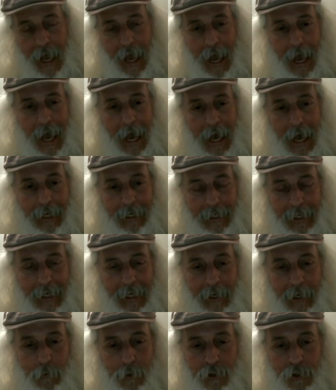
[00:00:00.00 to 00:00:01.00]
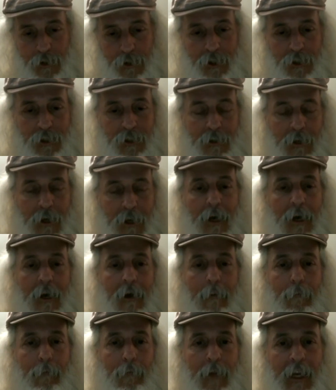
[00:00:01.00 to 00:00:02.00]
and he was just,
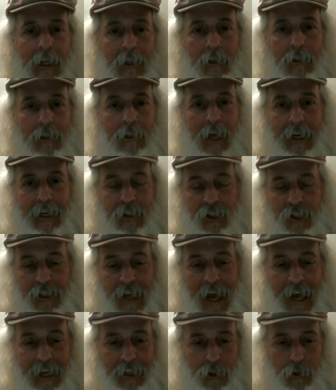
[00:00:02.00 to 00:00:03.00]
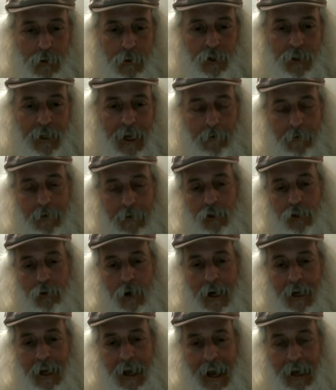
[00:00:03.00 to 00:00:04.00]
um, he looked like a statue staring
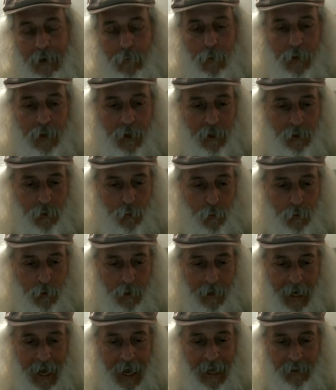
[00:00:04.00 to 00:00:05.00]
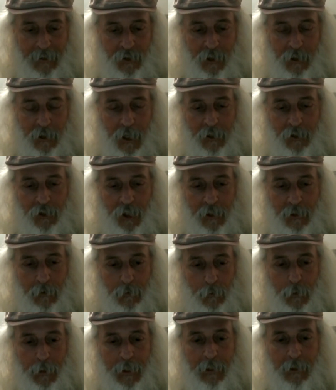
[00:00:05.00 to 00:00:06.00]
straight ahead with his hands clutching the
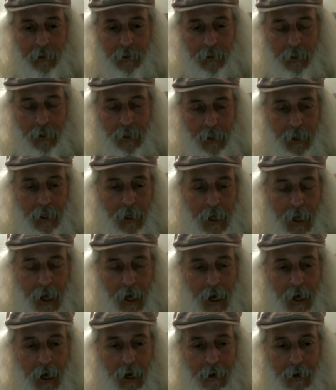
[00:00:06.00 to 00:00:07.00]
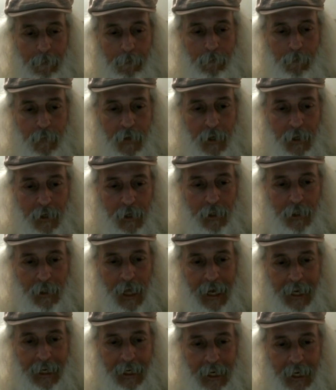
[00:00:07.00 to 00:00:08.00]
wheel, um, like
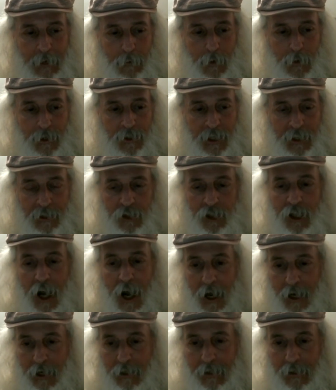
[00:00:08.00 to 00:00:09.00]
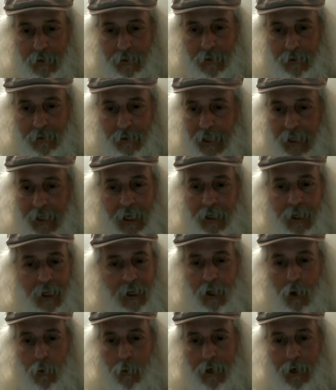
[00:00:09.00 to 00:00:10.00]
he was in shock, like he didn't
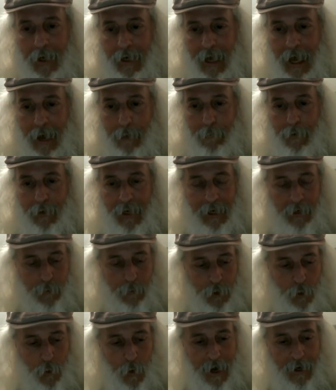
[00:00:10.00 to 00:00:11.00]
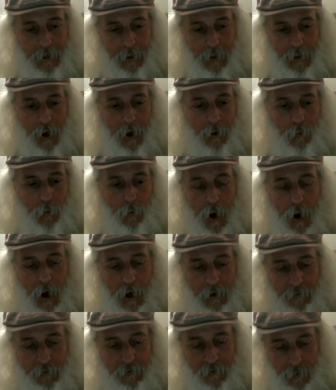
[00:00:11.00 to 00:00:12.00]
know what had happened. And it was quite a long
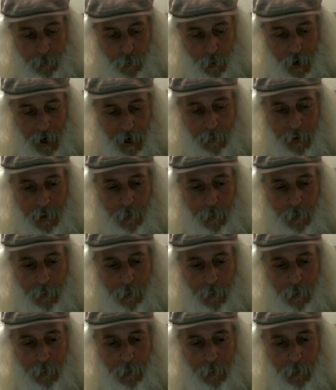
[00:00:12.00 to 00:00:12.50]
walk from where